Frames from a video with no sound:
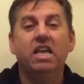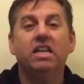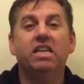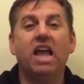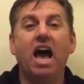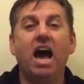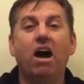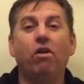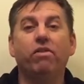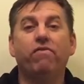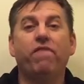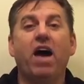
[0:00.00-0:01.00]
now
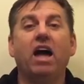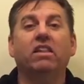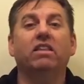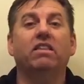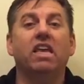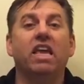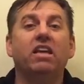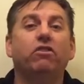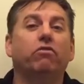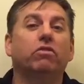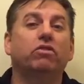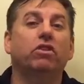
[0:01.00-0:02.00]
the fact that the
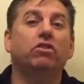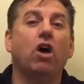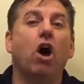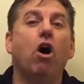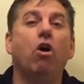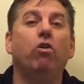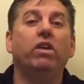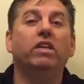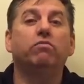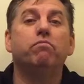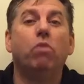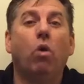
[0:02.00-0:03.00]
interest is owed
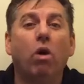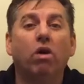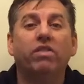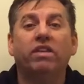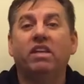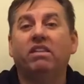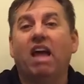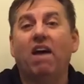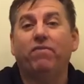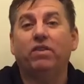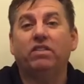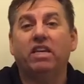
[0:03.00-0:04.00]
is more than the
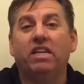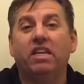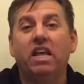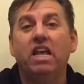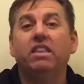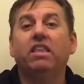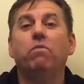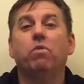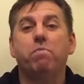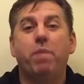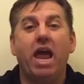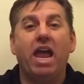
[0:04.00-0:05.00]
deficit than
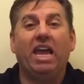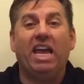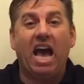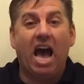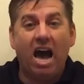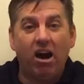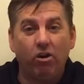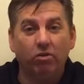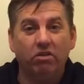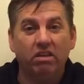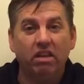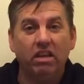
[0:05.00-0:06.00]
we're paying out,